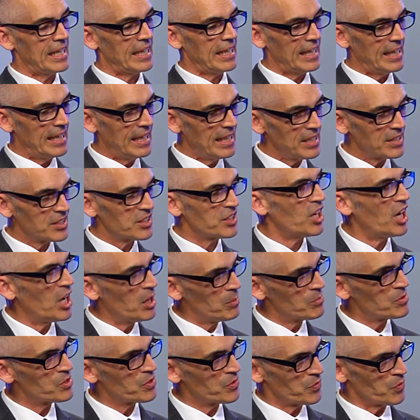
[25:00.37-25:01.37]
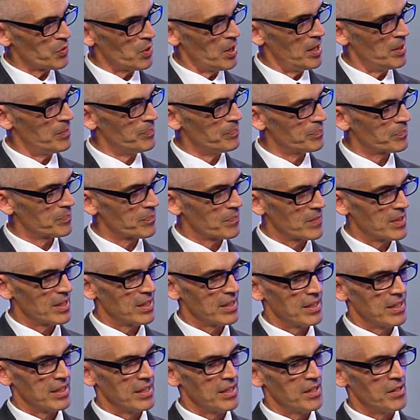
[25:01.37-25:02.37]
it comes from
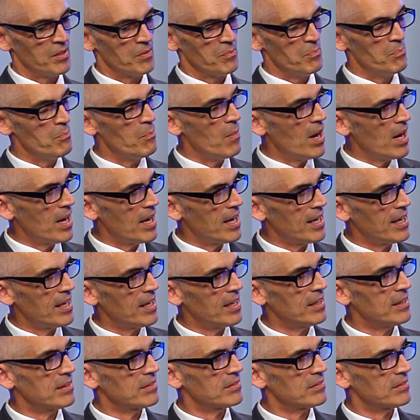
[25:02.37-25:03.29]
my